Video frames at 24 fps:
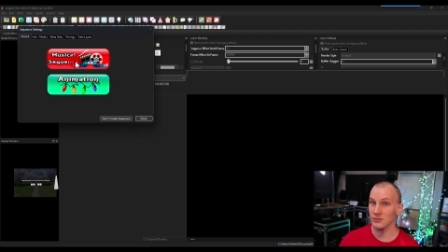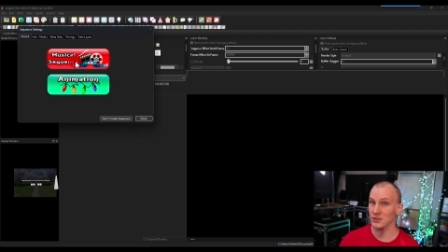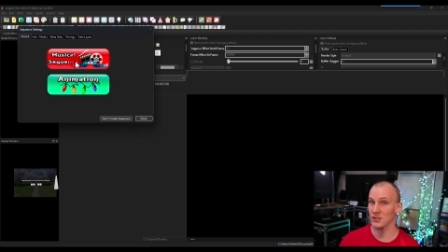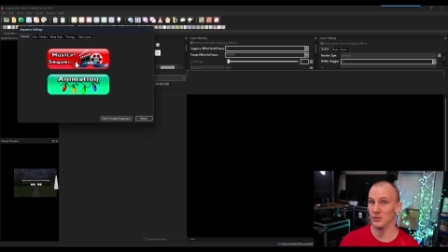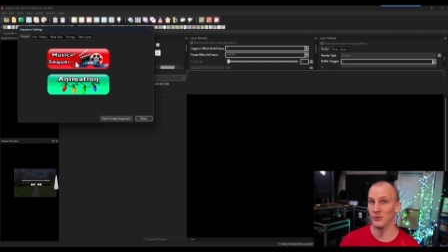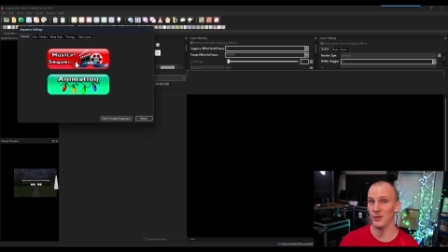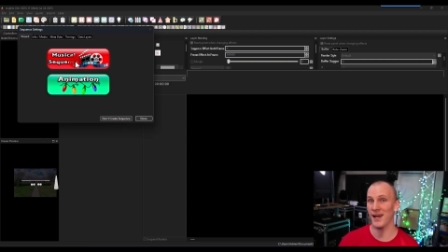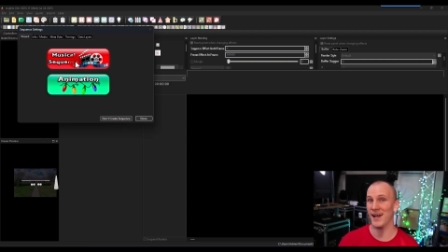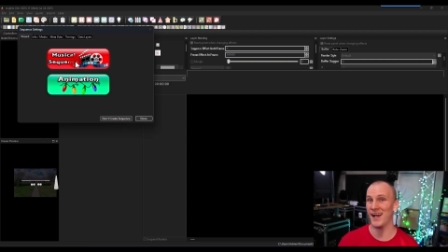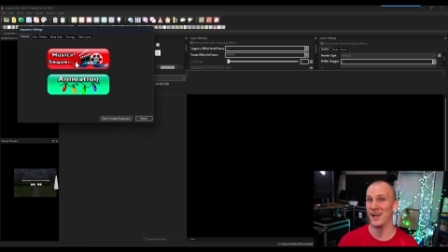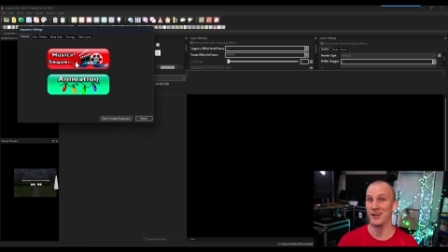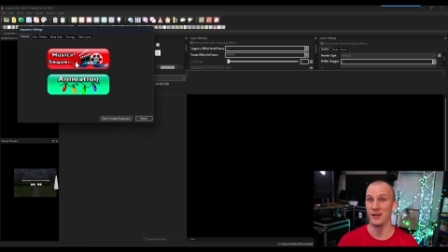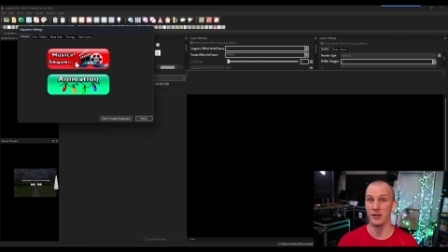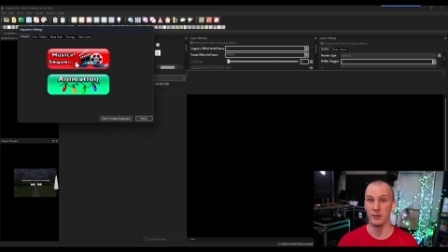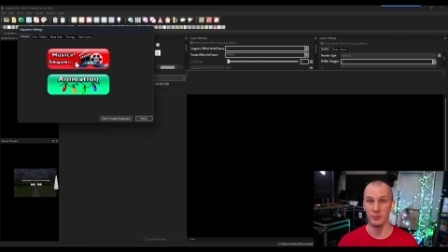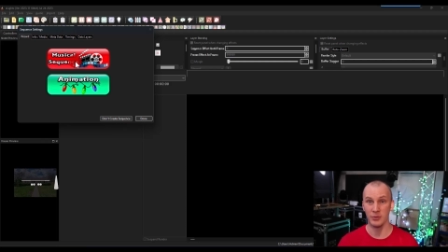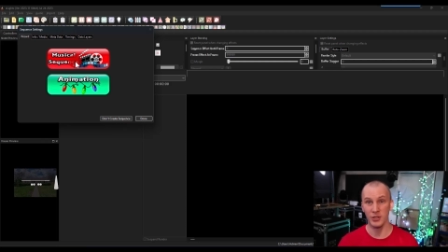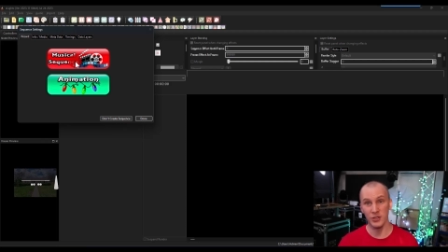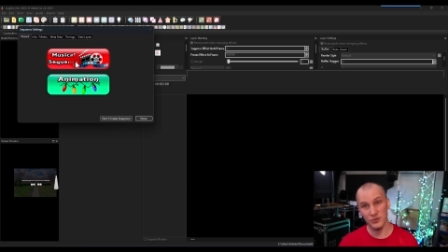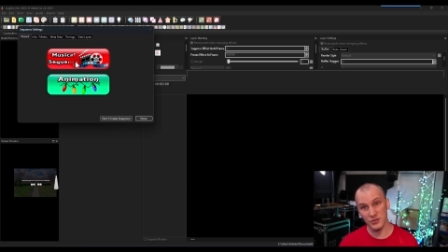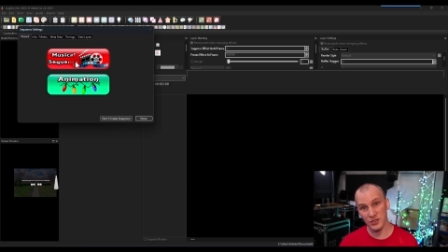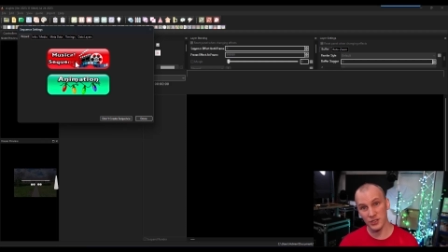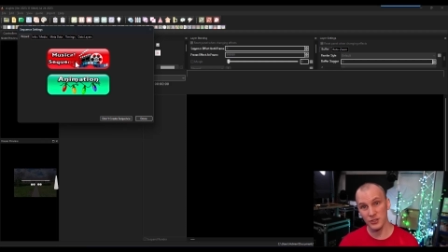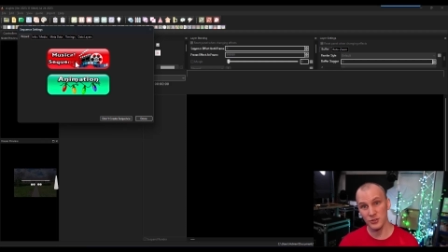you add in a
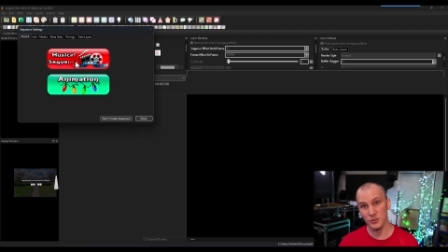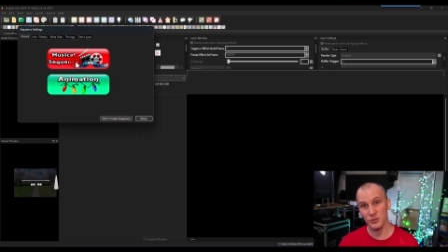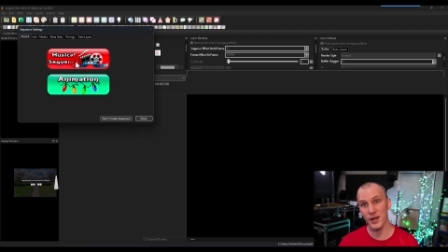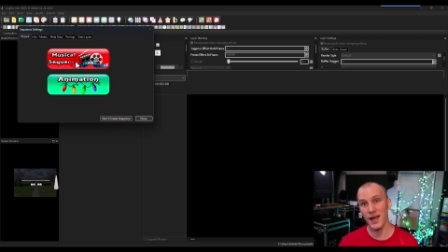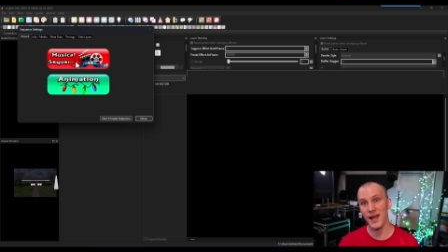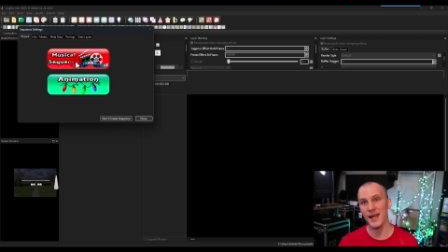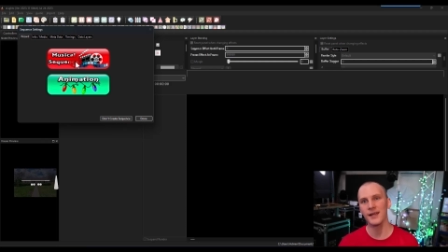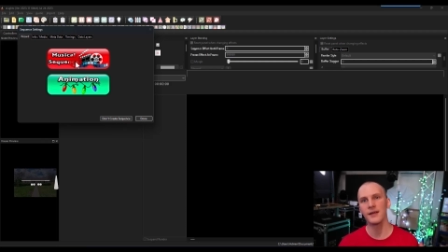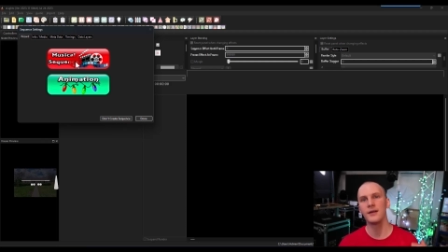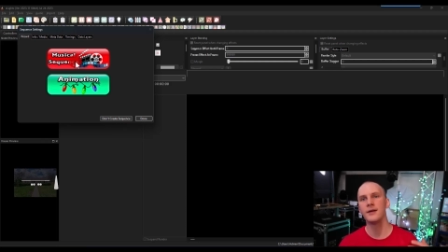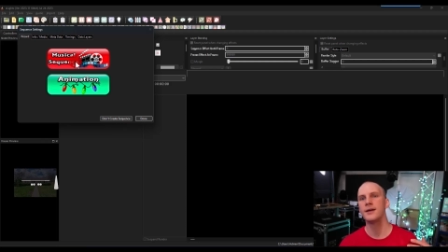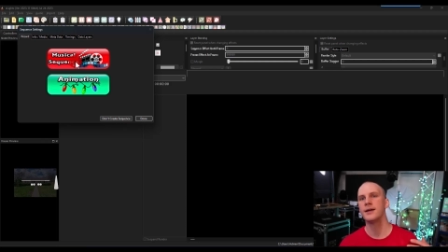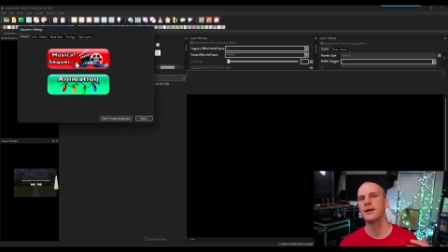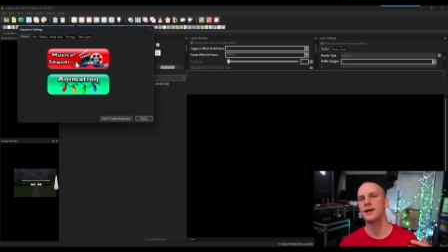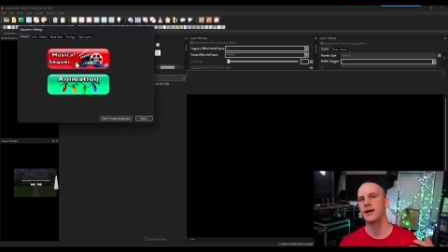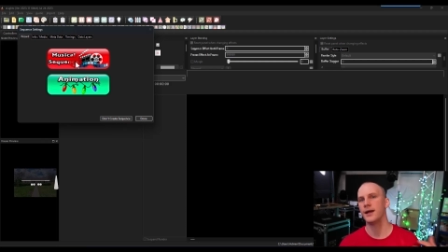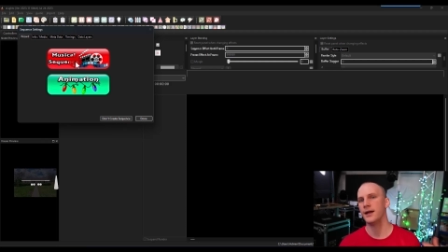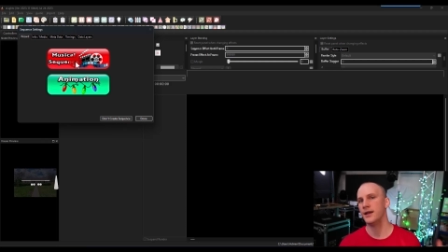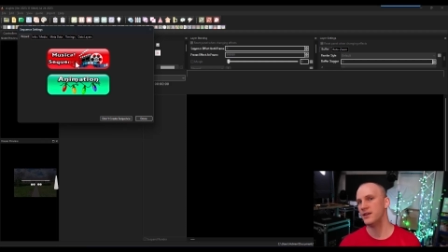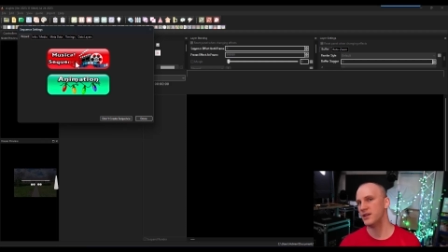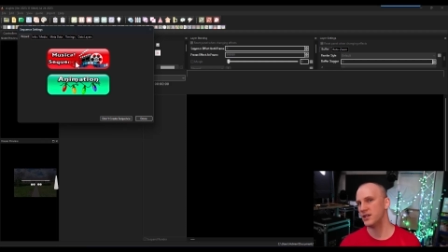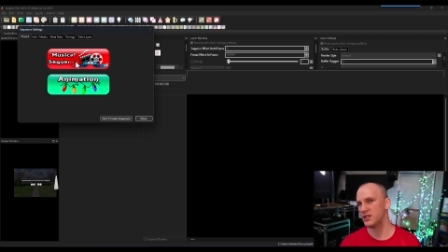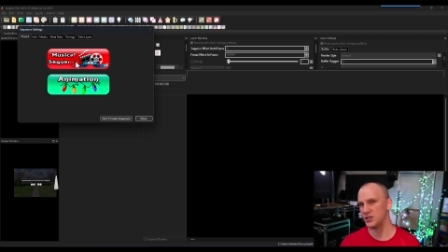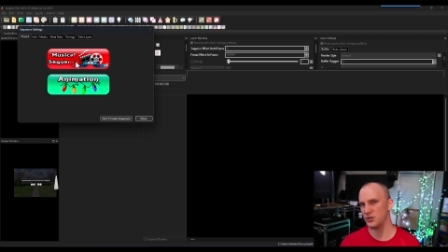music track
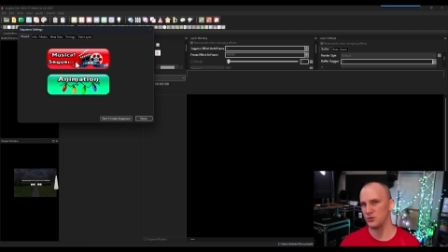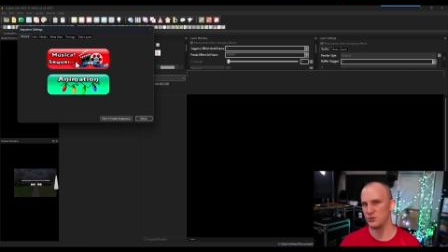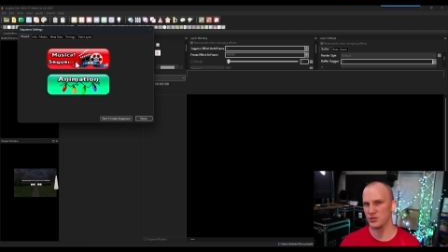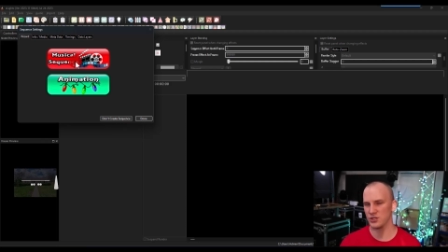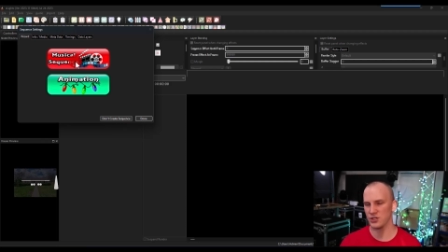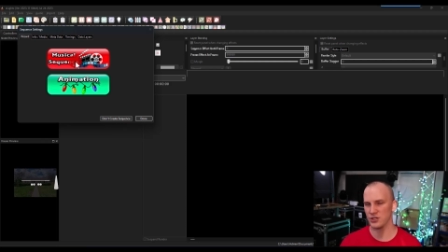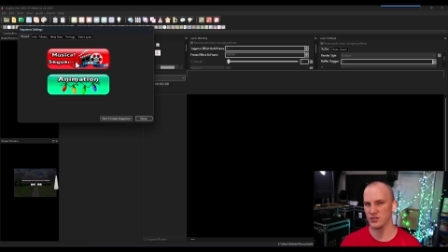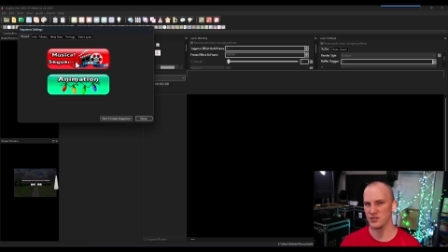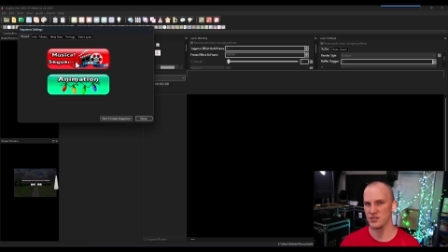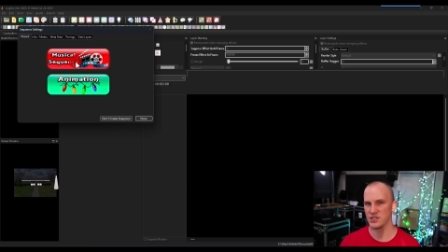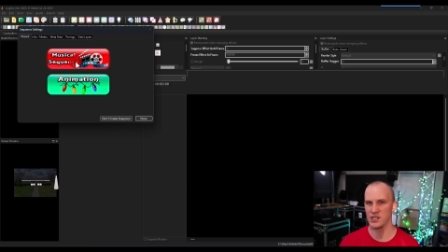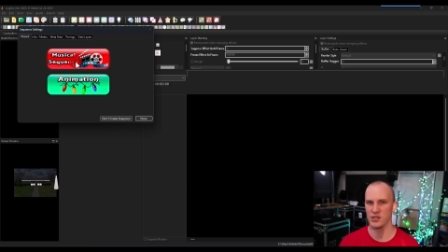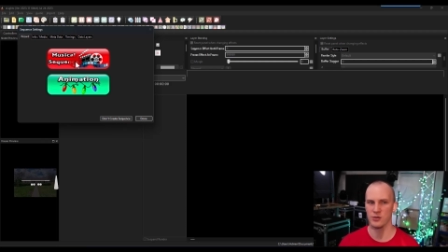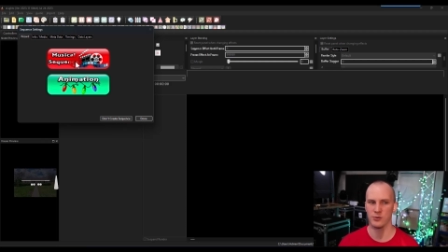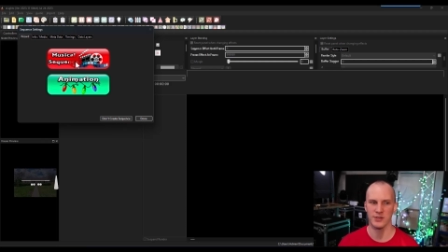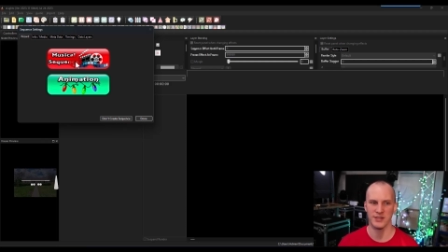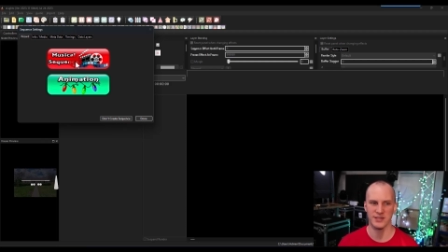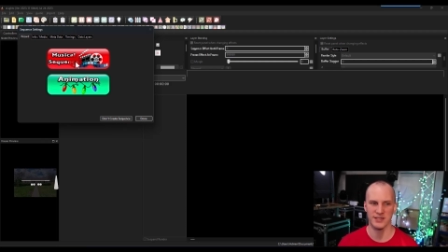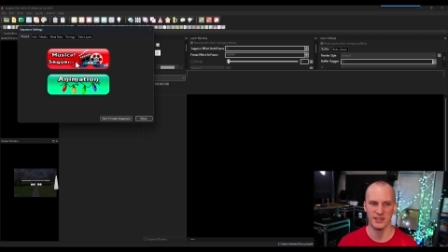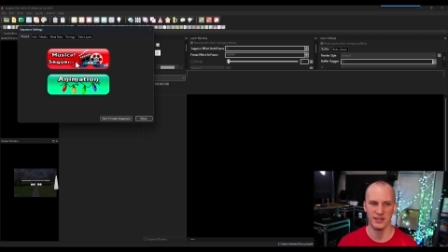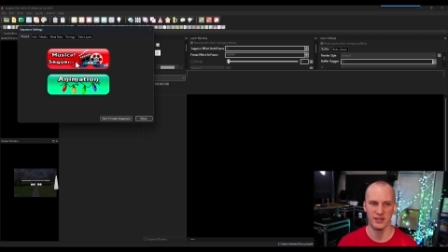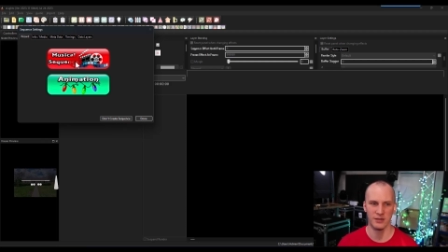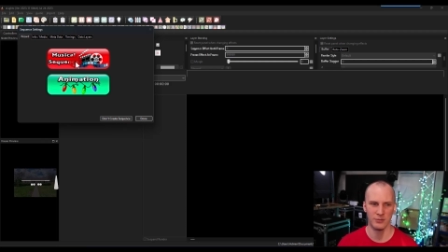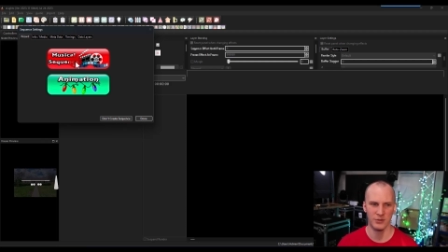and then you start
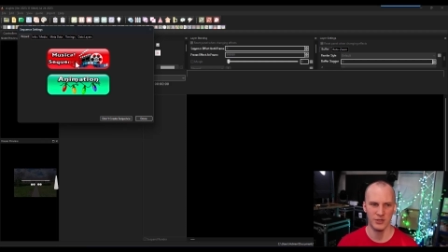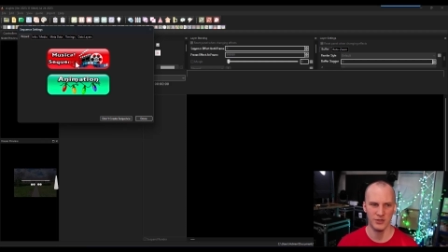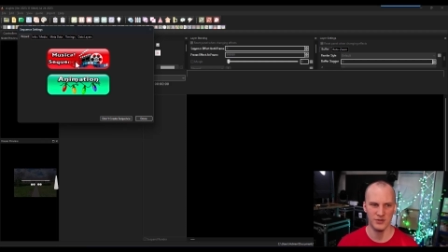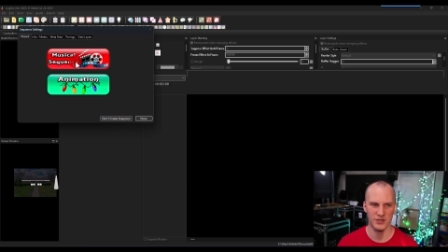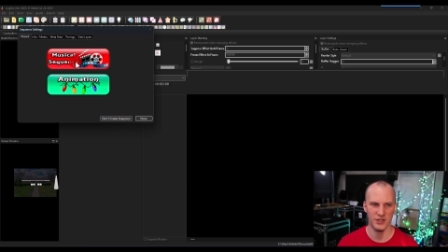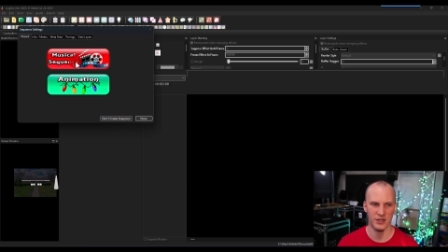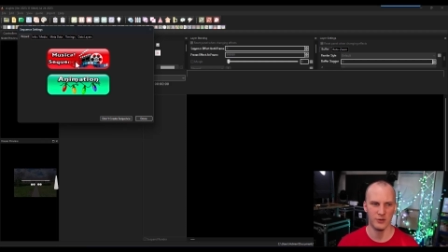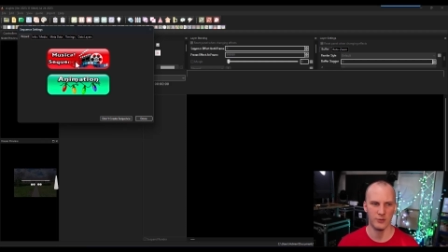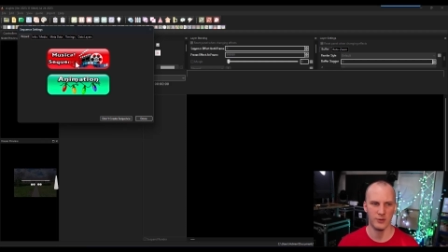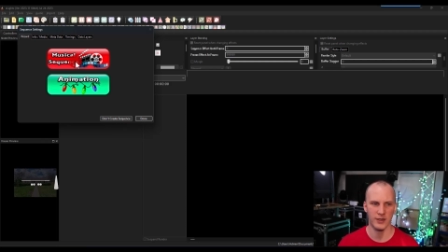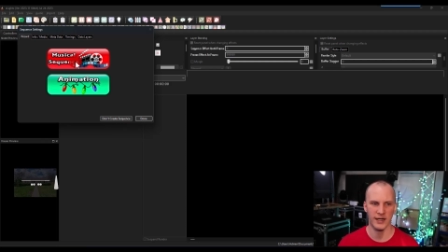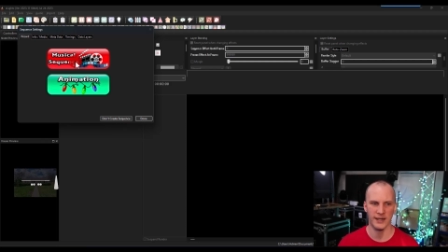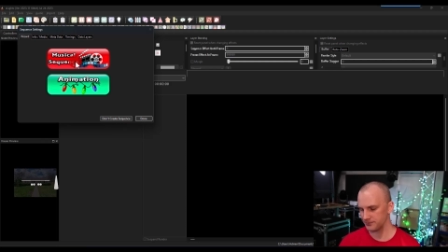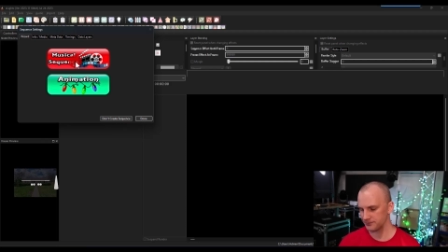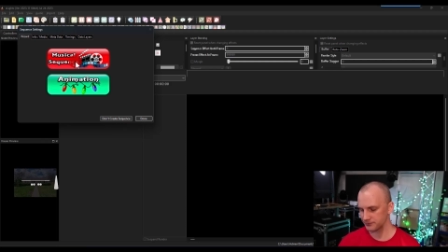sequencing the music, right?